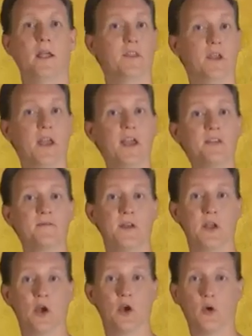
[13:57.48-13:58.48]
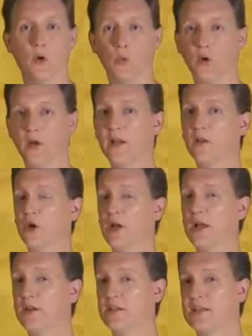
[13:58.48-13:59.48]
In the next video, we're going to
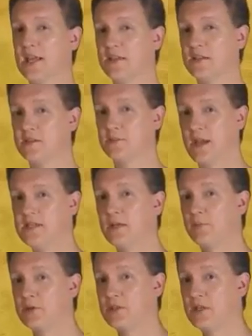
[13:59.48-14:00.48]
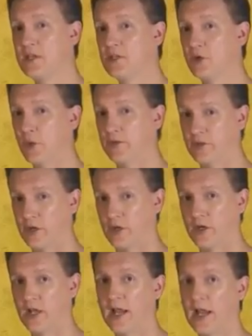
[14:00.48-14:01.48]
learn how to take this basic procedure we've
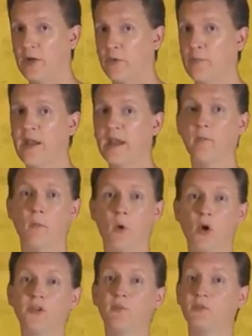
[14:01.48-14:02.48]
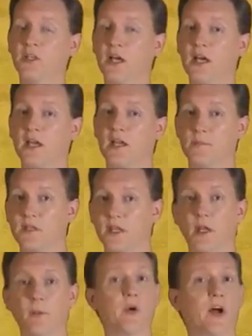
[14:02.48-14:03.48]
learned and repeat it multiple times
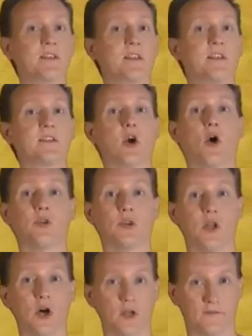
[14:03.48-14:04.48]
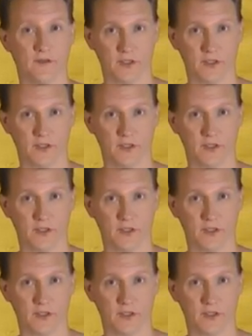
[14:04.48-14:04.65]
in a process called long